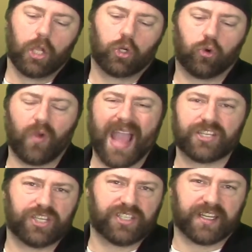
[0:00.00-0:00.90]

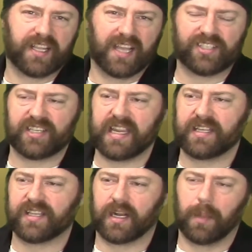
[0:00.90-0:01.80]
crashes and
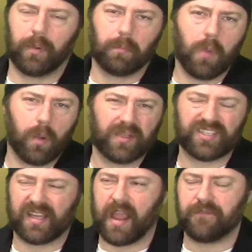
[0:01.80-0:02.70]
cutscenes and a couple
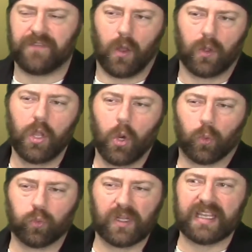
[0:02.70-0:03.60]
moments that I felt
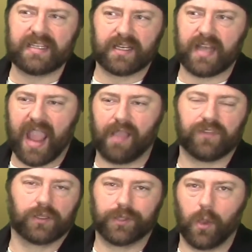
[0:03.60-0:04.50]
really didn't have
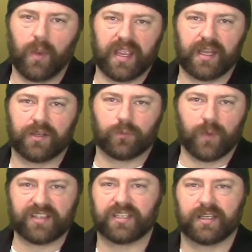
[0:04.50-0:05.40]
the low-end
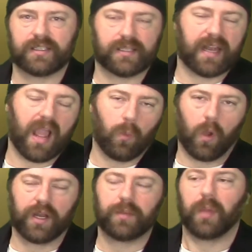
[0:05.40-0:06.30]
resonance that I
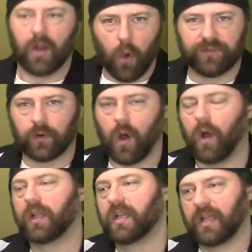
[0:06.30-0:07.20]
wanted, but
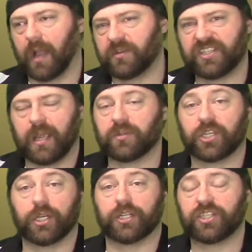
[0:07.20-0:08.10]
overall, I would say it was
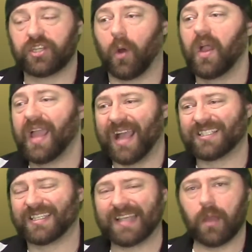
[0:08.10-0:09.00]
good. So, as
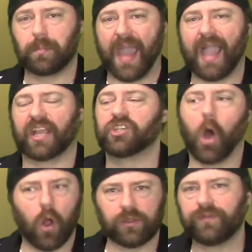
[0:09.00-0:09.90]
a sound package,
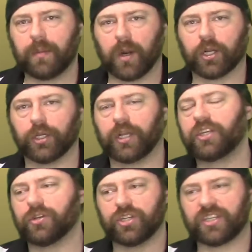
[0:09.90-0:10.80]
all of them are good.
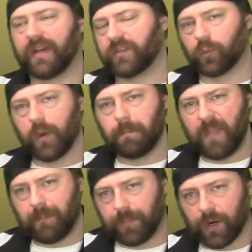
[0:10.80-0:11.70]
You just have to
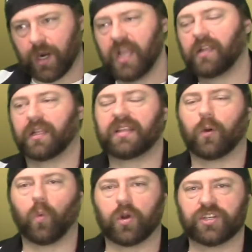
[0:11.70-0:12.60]
remember that
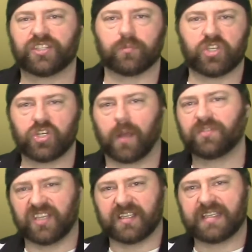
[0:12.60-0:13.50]
there were some
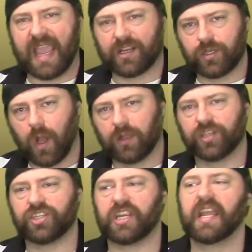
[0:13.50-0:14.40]
jumps in
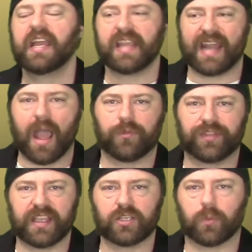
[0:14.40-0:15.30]
technology and how
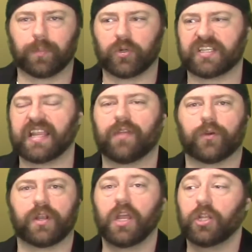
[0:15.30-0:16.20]
things were put together
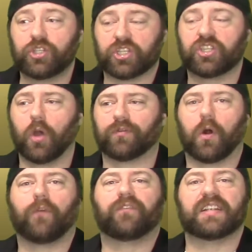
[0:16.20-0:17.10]
and just the
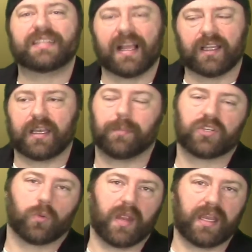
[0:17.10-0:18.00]
overall fidelity
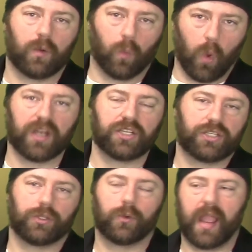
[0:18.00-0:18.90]
between 1 and
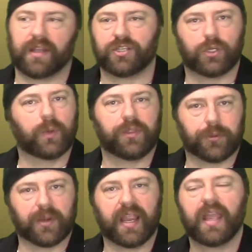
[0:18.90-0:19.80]
2 and 2 and
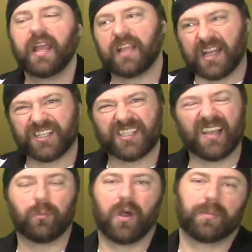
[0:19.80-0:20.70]
3, and
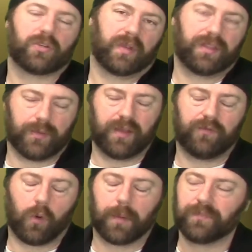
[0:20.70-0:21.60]
somewhat between 3 and
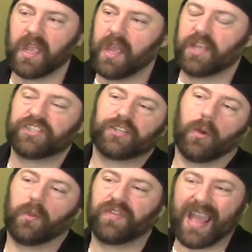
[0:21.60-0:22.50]
4.
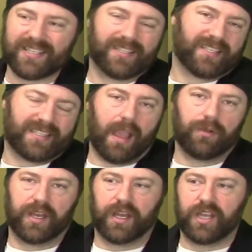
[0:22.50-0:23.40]
So, that's the
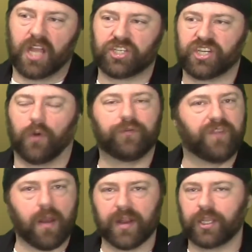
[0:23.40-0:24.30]
sound in a nutshell.
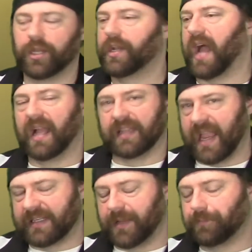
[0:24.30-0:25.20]
Very good. I
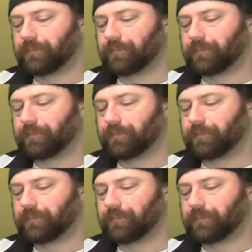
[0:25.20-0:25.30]
liked it.